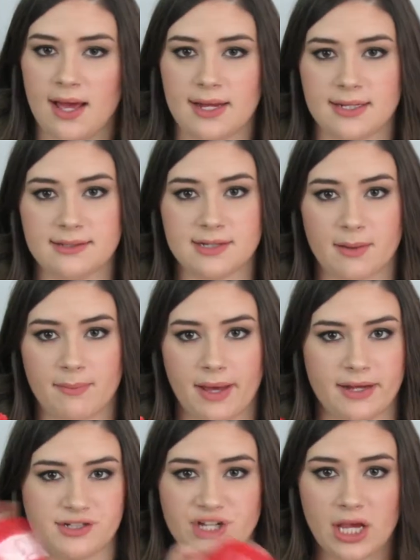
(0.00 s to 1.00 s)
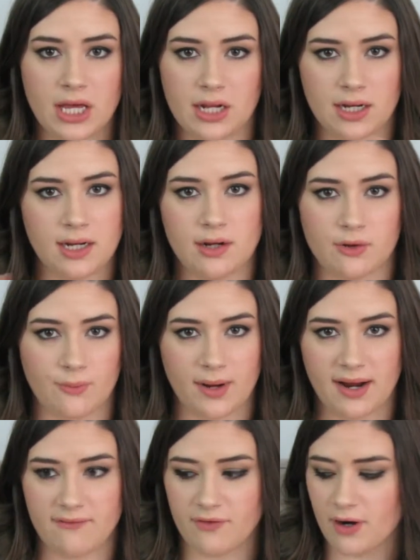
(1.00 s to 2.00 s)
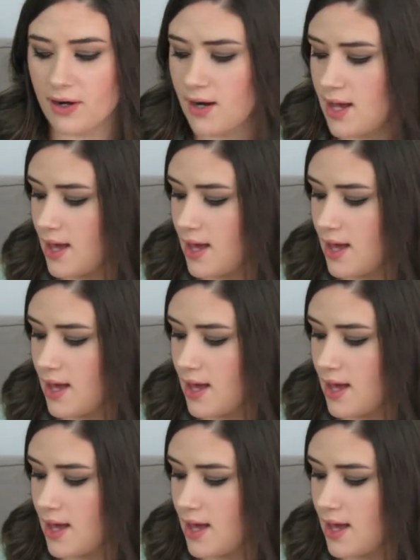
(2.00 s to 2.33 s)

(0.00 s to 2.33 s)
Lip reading: I dump my chicken in or whatever.